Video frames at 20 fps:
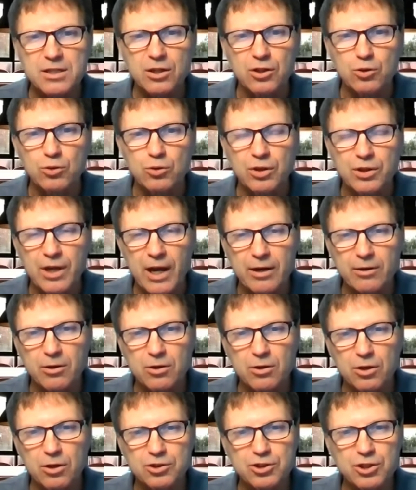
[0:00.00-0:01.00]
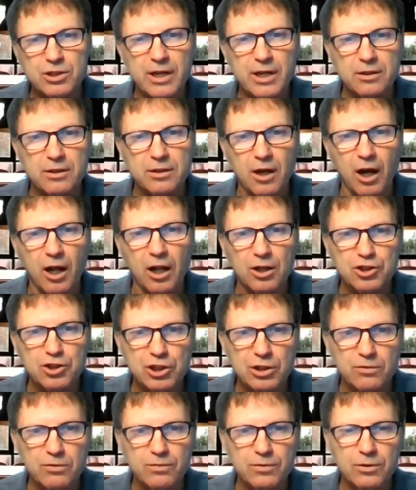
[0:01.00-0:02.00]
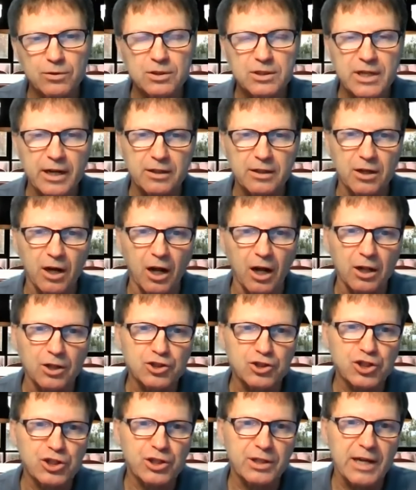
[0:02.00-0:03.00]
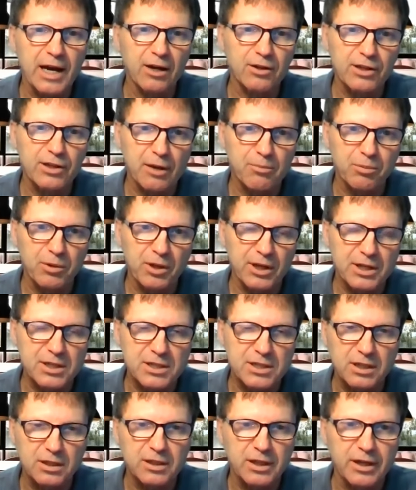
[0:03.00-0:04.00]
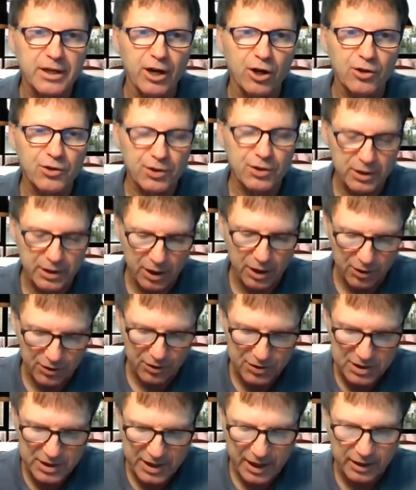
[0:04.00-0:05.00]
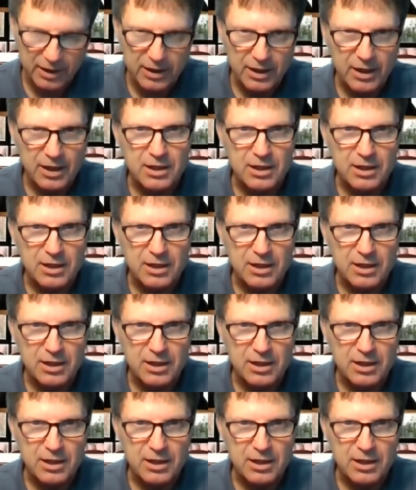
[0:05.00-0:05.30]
to do with agriculture technology and food technology and how that plays into health and health tech.